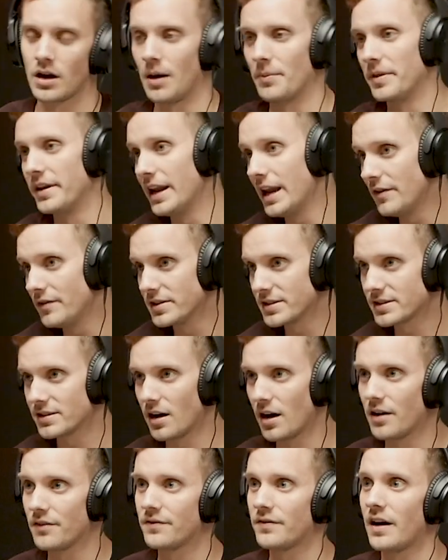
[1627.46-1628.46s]
Come the Navy
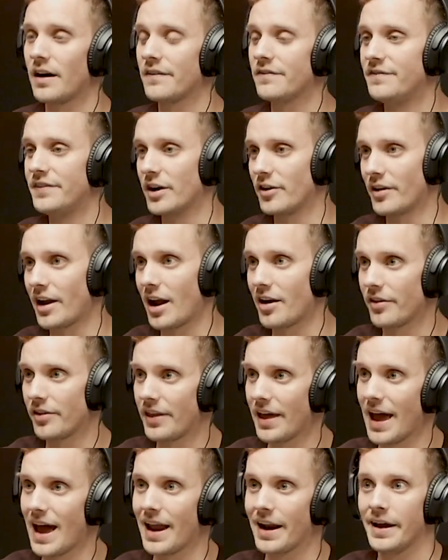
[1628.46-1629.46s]
stuff, I failed out of
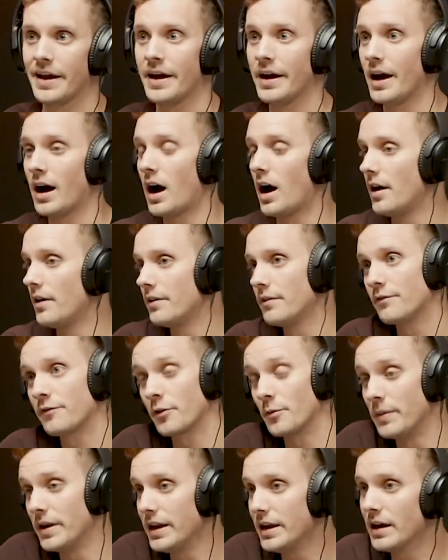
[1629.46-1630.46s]
that. For
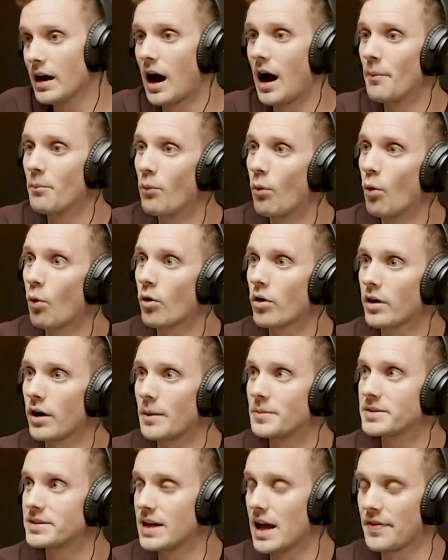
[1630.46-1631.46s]
me, I'm more
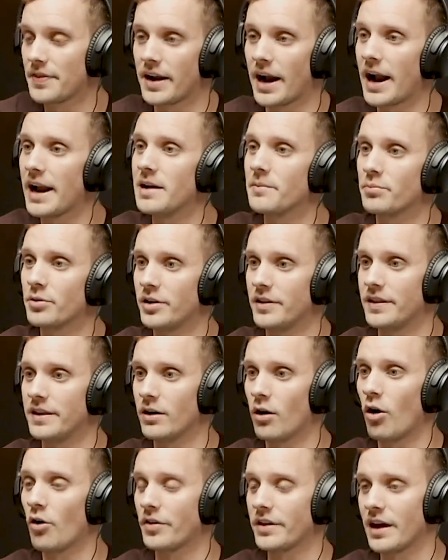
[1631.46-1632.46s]
upset that I didn't put in
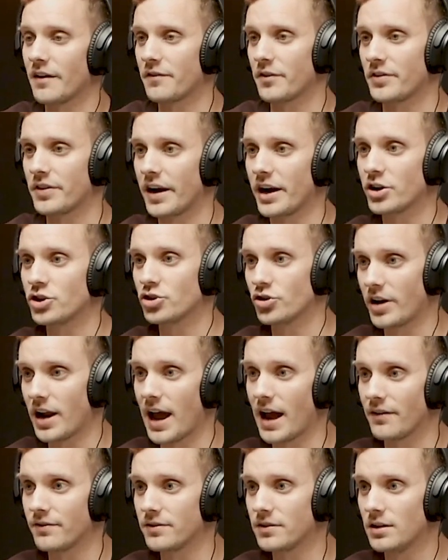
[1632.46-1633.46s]
all the effort that I should
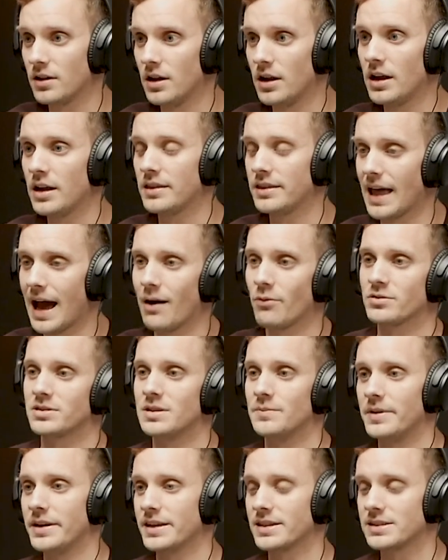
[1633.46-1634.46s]
have. That was the
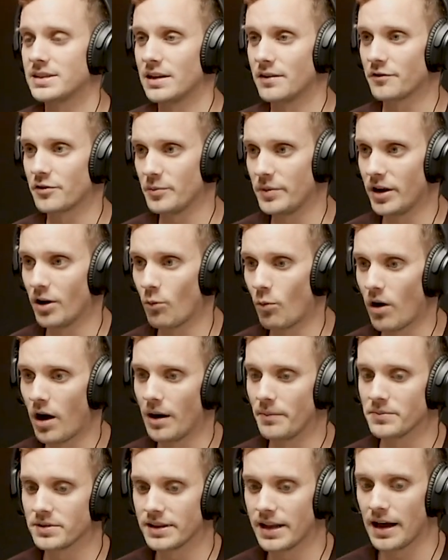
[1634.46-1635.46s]
biggest thing for me on
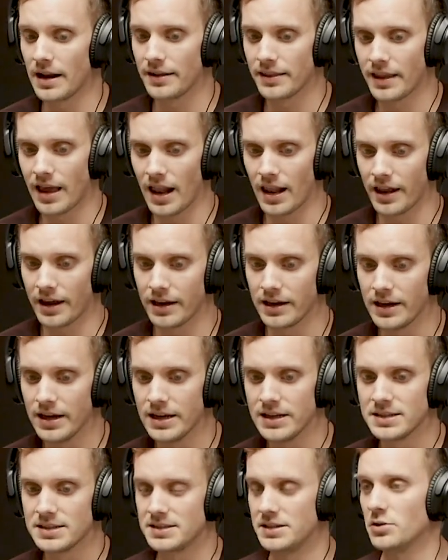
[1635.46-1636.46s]
why that like
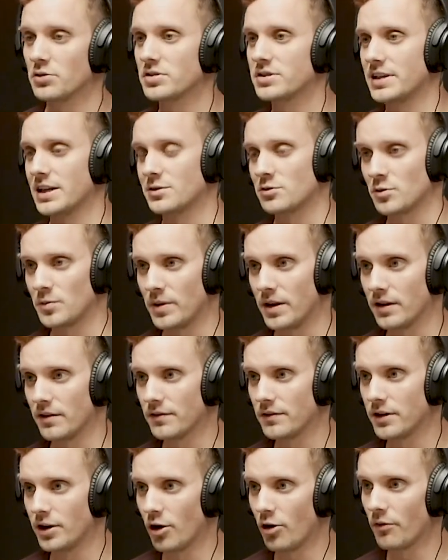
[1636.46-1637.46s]
still sticks with me.
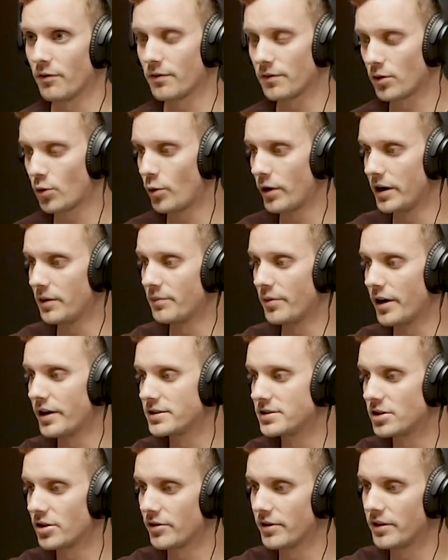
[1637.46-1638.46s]
Quitting
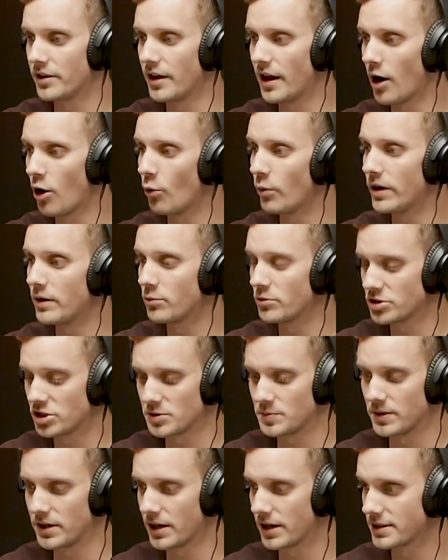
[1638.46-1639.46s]
Buds during Hell Week was
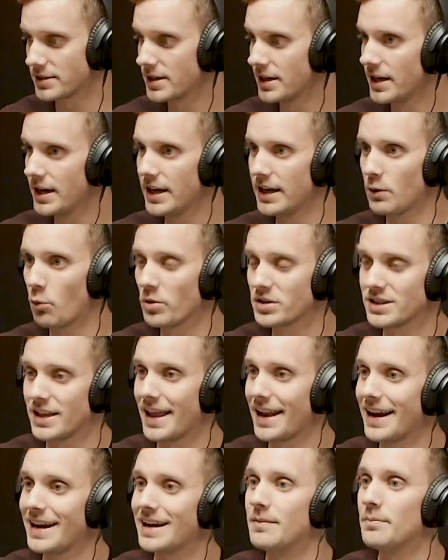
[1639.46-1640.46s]
just because it wasn't
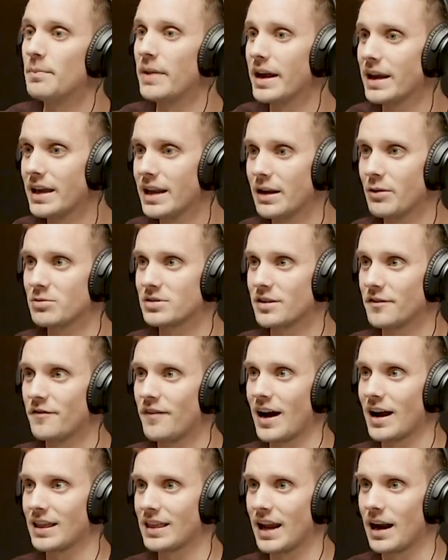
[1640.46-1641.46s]
that I didn't make it. It was the
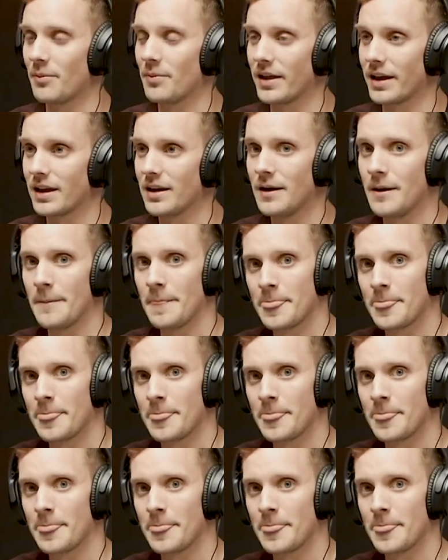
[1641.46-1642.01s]
fact that I'm like,